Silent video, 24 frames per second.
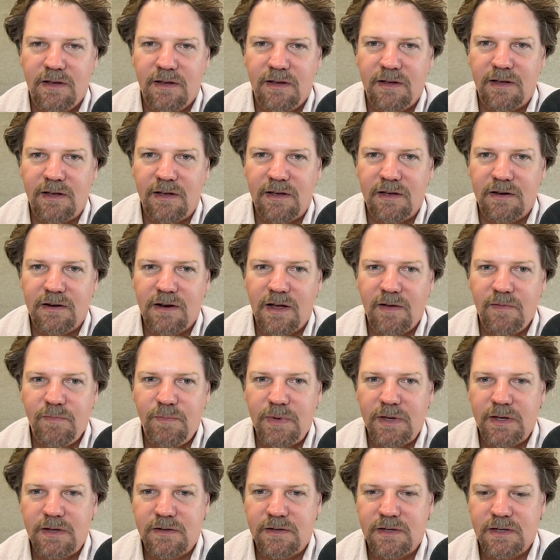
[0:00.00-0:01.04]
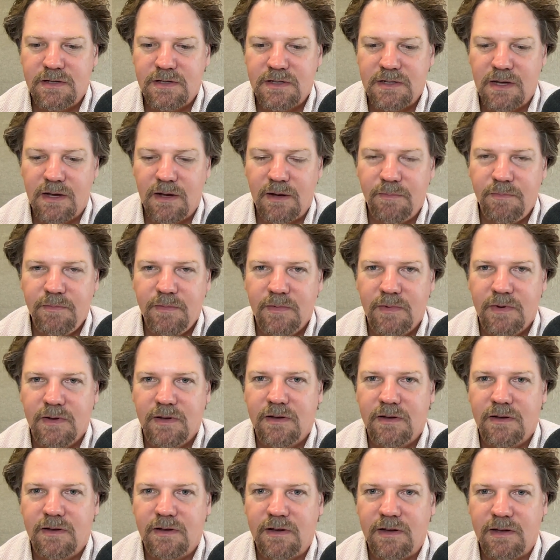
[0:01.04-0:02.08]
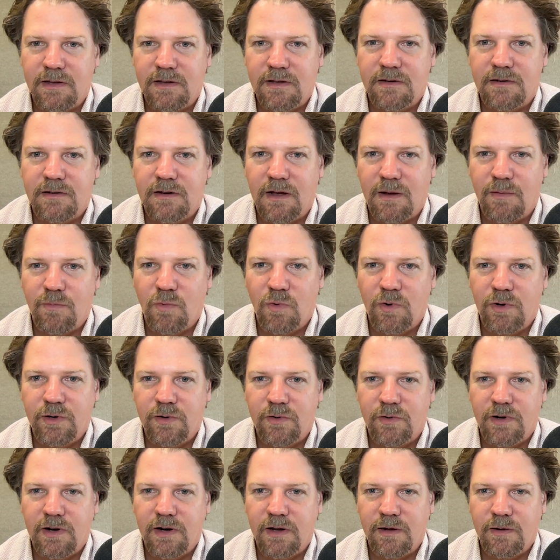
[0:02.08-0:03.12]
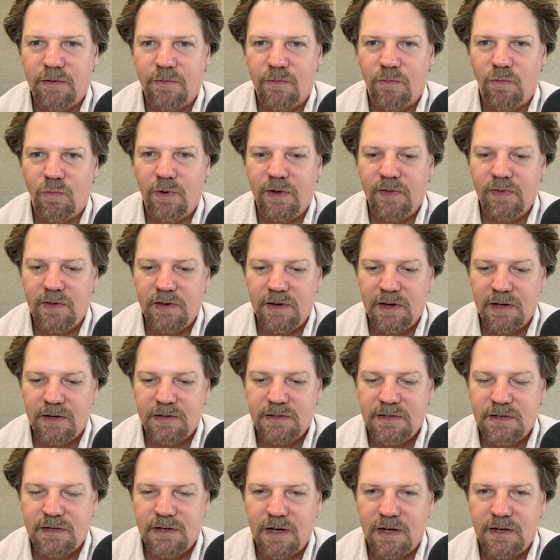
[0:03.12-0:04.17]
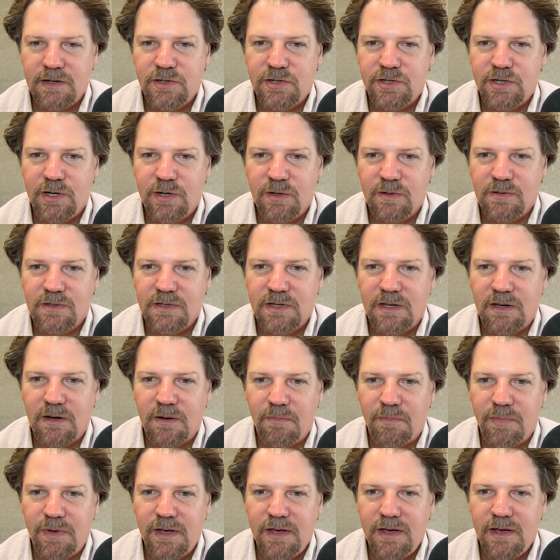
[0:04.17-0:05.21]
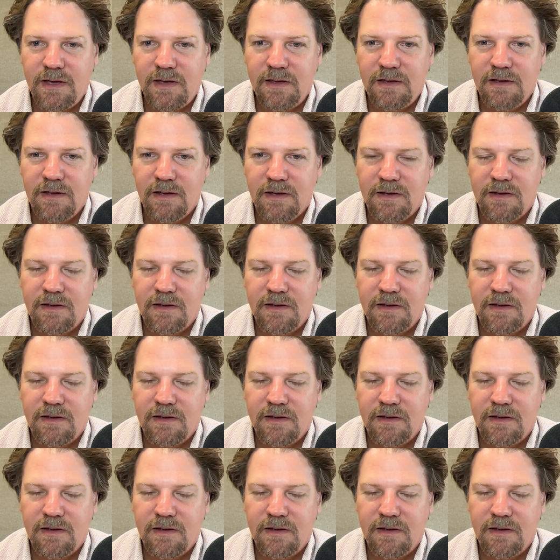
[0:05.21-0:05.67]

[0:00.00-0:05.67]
and I've been to some, and I'm wondering when the next gun show is going to be